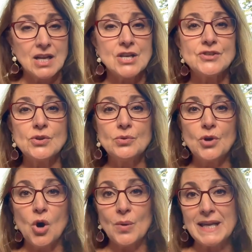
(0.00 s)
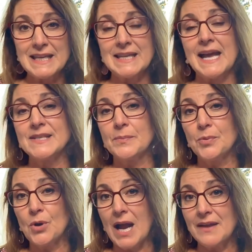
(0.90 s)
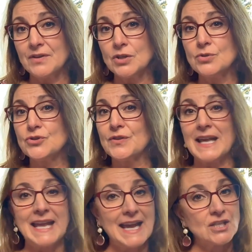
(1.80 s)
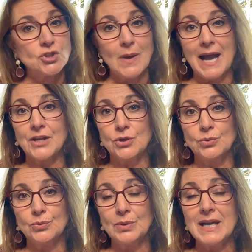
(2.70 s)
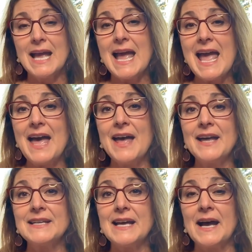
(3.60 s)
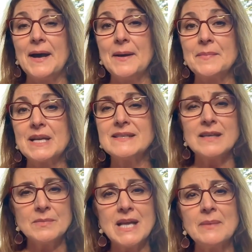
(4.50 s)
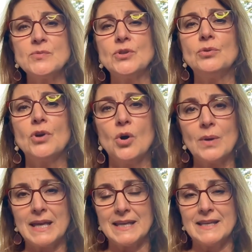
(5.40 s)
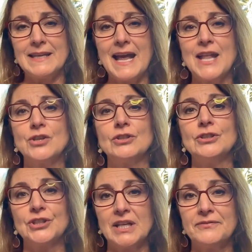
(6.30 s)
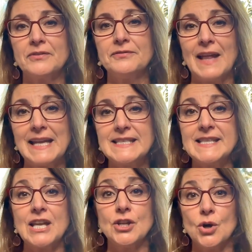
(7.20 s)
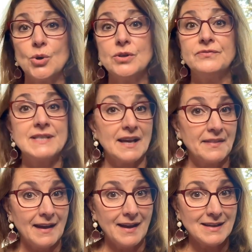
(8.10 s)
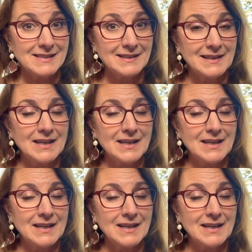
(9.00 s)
So you go in as a private user, they can't track you. And because sometimes when you go in and you're looking for flights, they know you've done that.